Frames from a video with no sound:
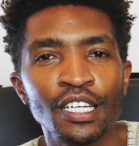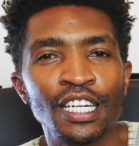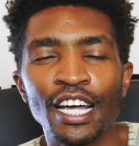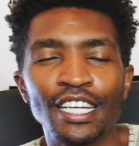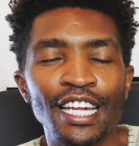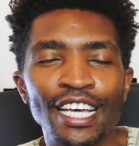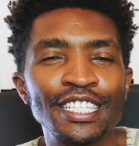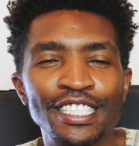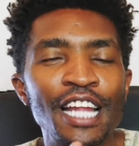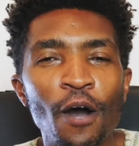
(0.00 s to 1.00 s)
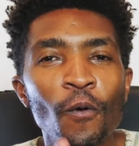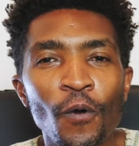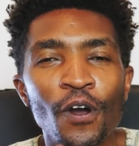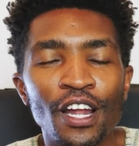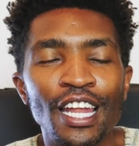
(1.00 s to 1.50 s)
it's now
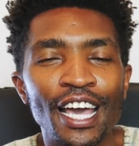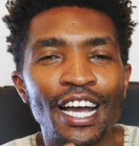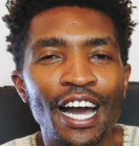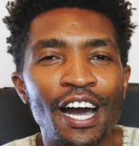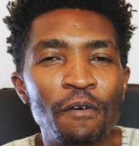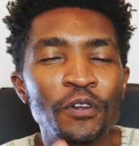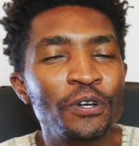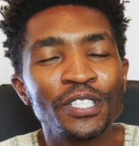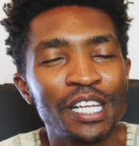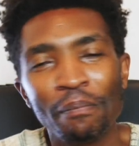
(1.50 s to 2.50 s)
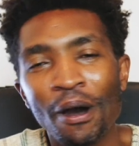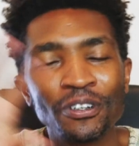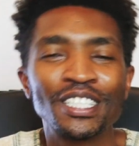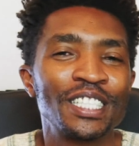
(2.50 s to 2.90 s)
news about